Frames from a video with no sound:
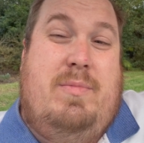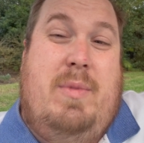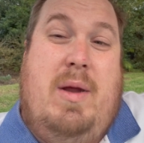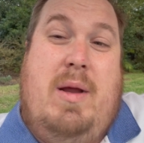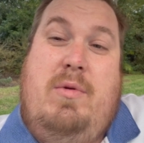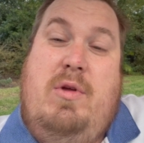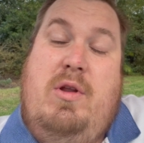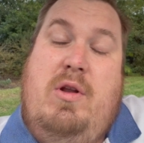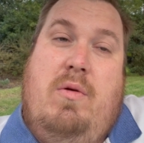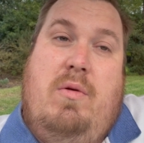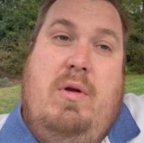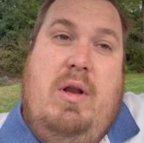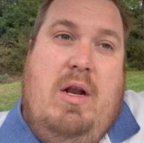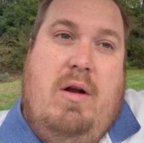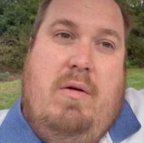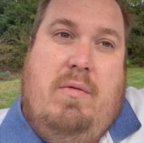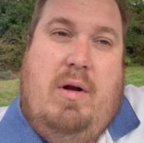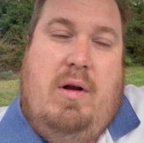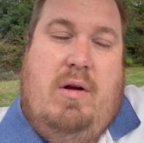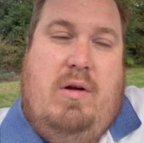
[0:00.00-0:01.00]
Maybe you don't need a
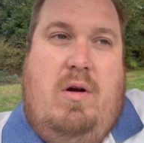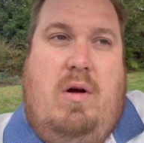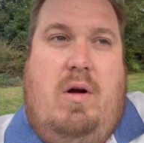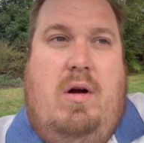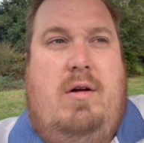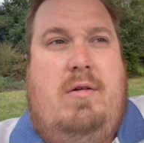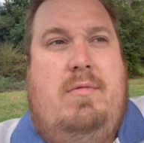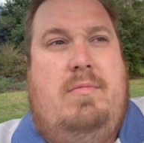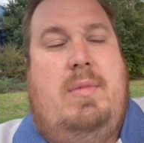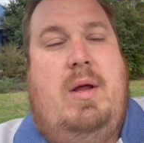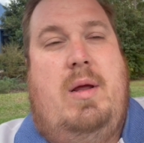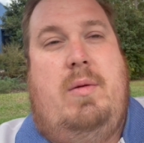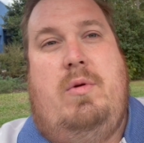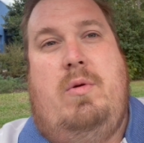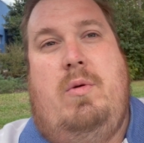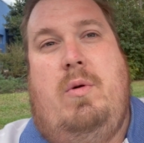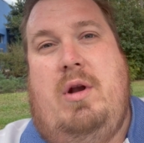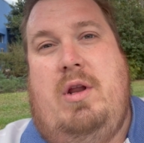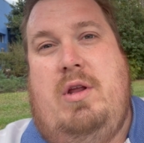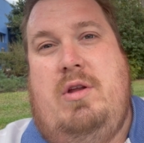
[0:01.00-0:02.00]
rental car. Maybe
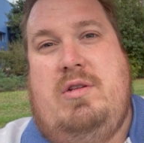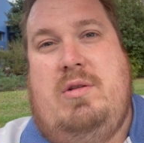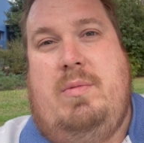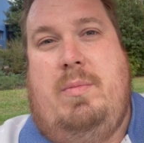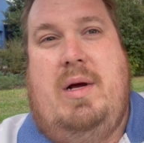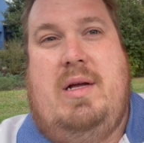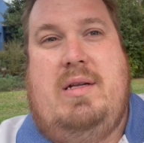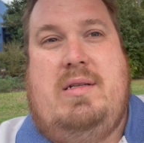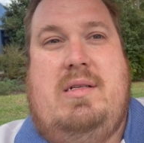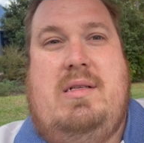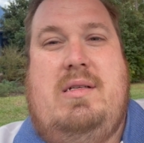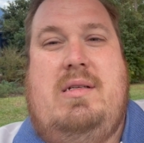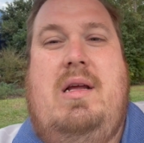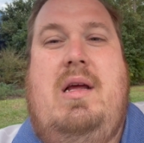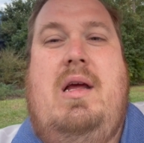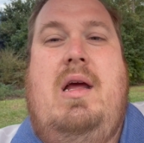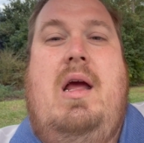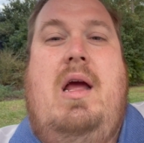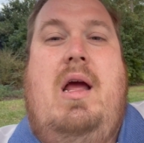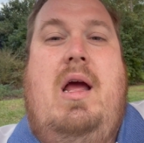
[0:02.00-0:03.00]
you want to use the buses.
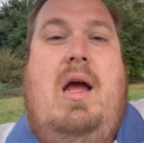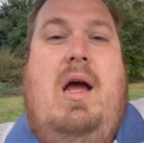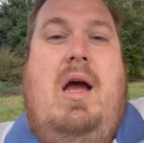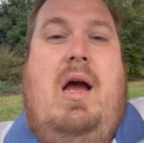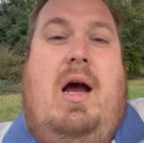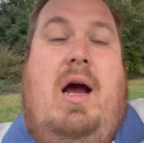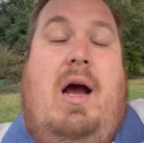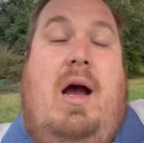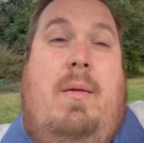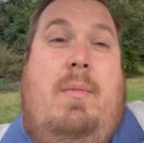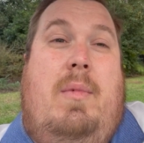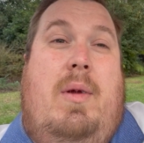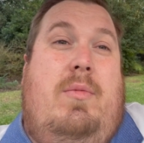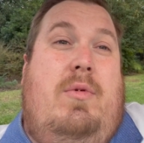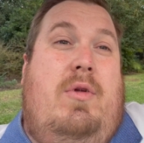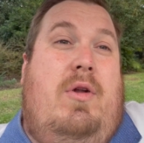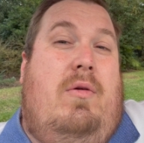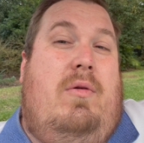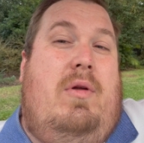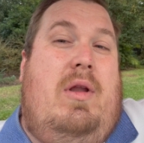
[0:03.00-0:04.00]
Maybe
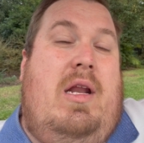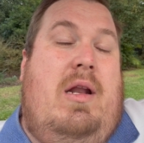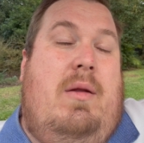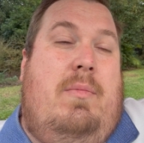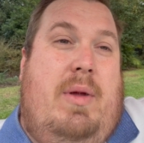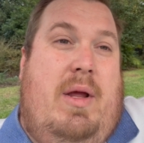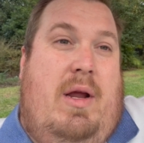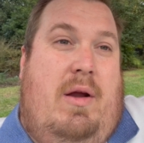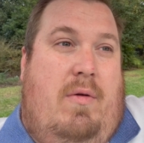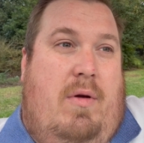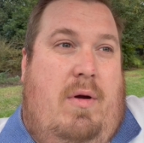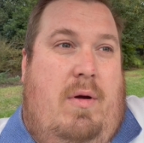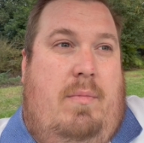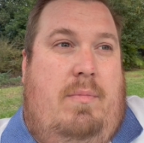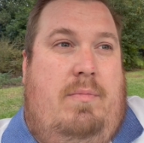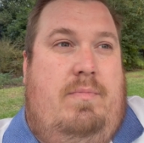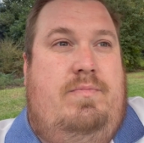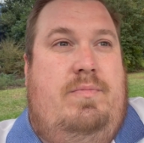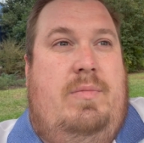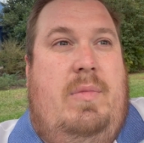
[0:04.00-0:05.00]
you don't need a big
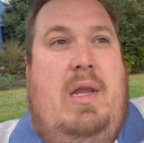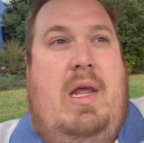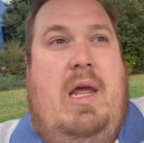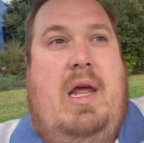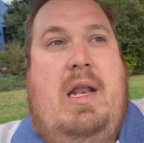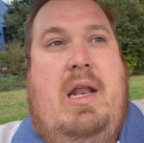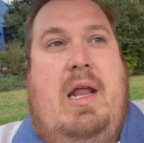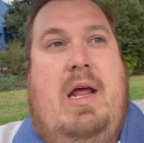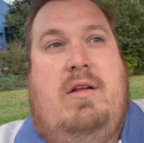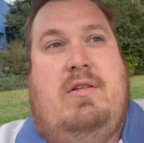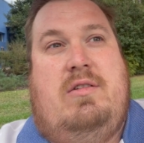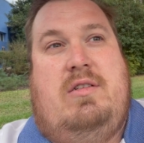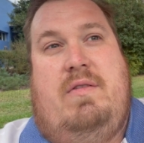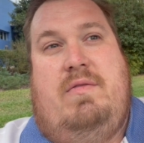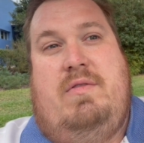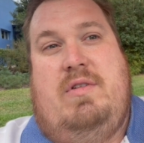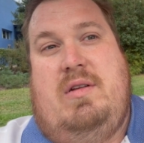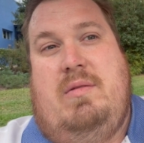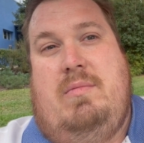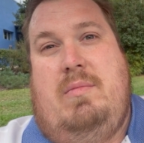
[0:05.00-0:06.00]
room, and that'll save
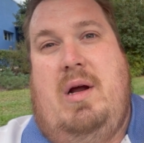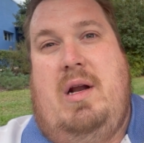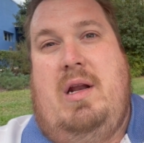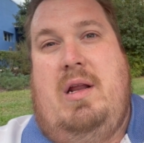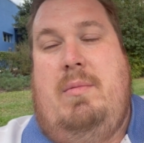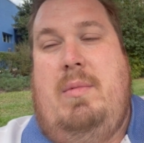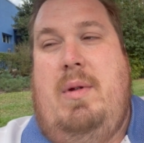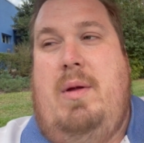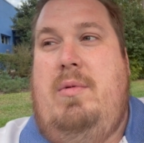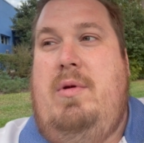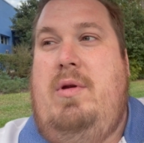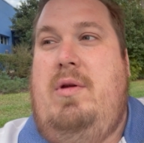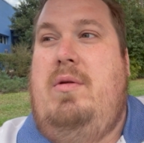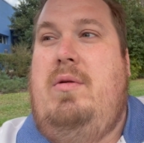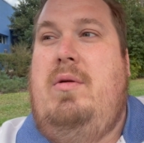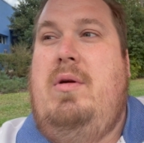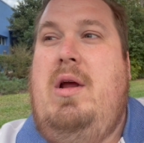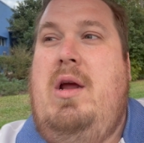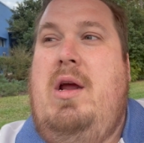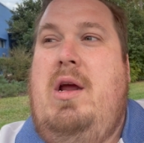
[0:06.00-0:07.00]
you some money. Maybe
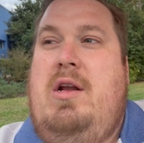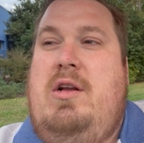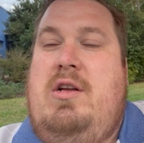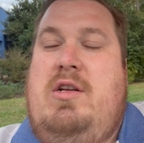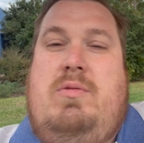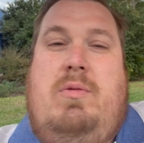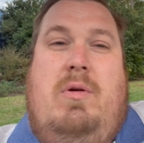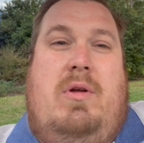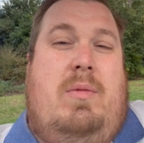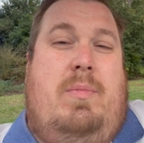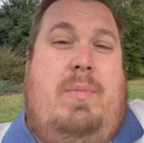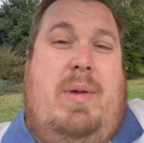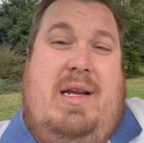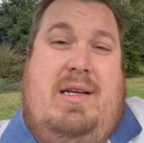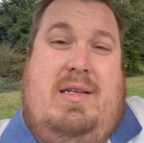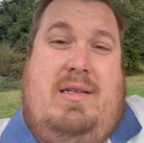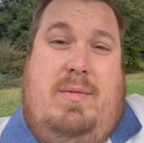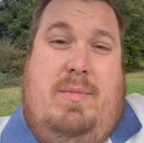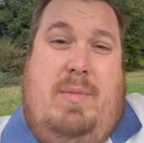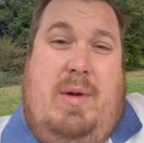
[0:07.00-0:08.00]
you just want the
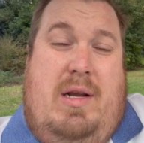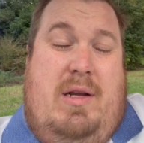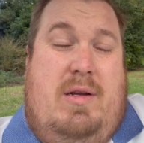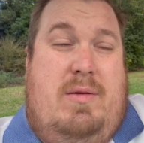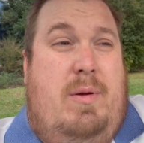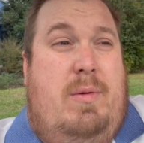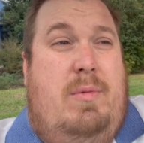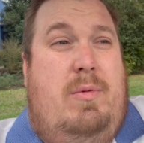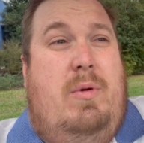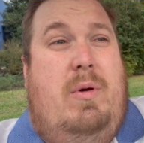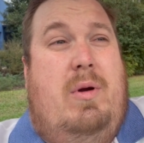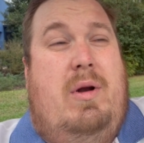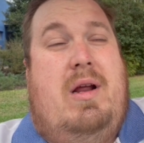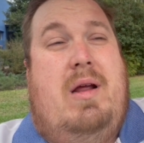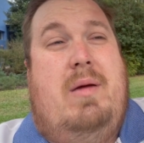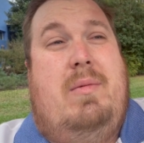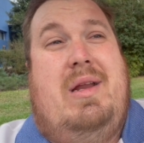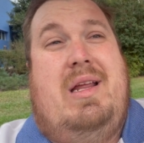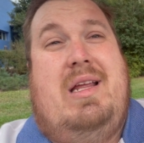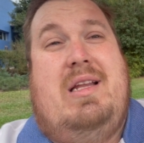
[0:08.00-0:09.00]
basic menus. Maybe you want to
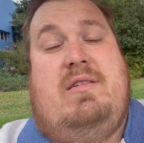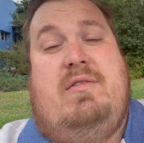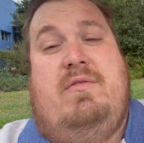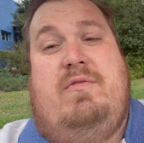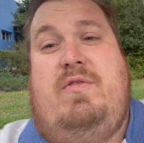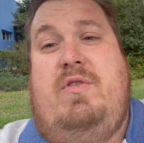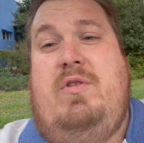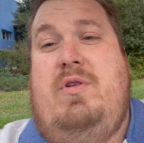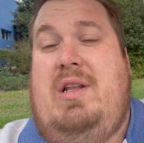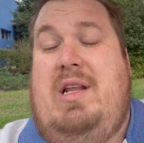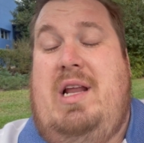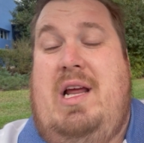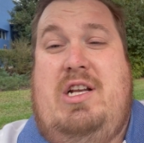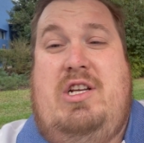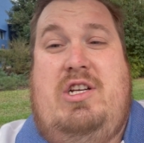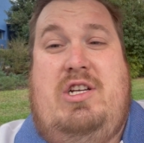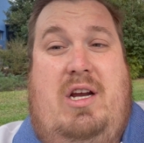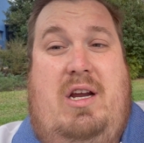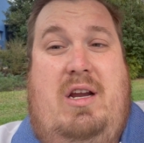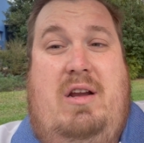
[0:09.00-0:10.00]
come in and get some food in that
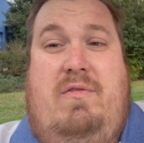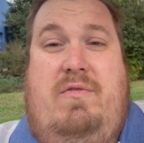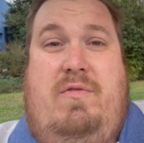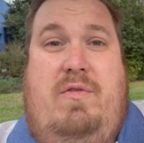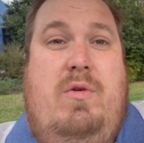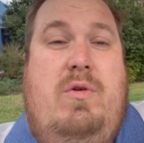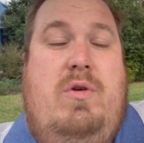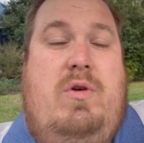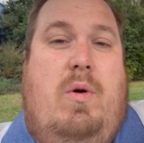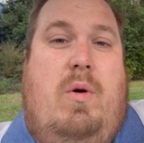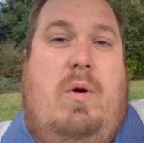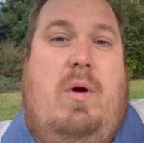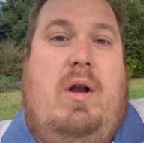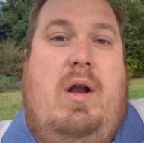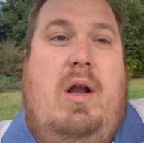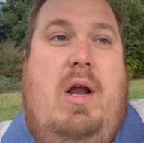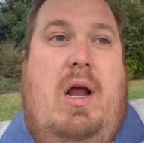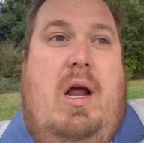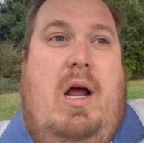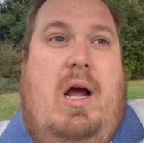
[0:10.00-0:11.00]
giant food court.
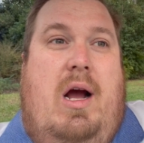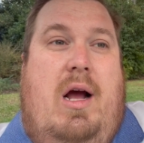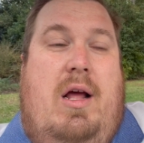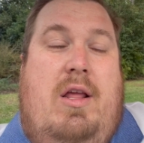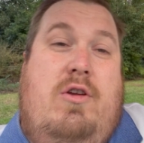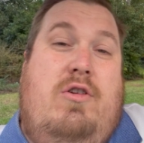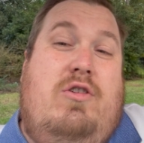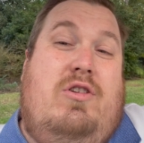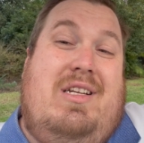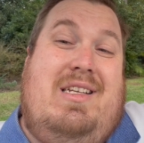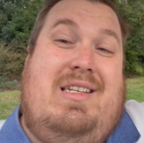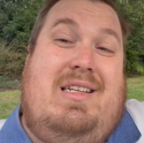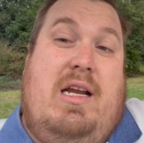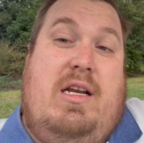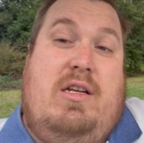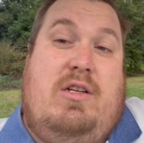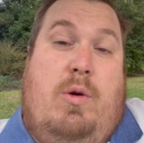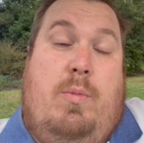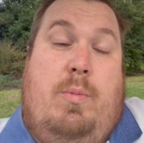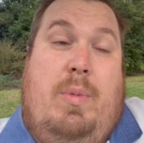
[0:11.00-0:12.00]
Usually
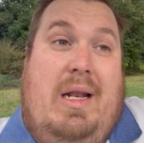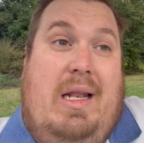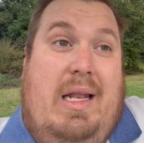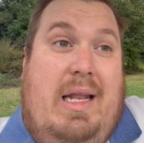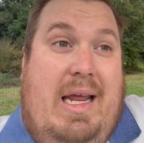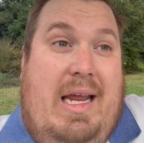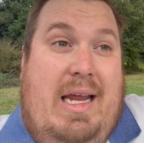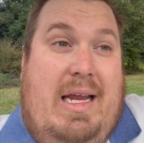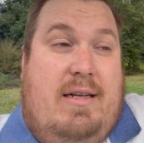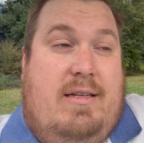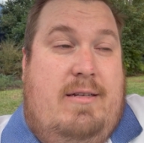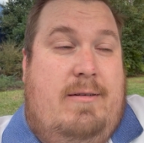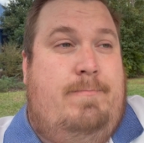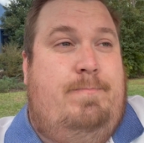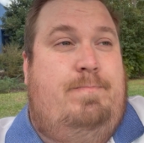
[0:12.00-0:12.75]
stays open late.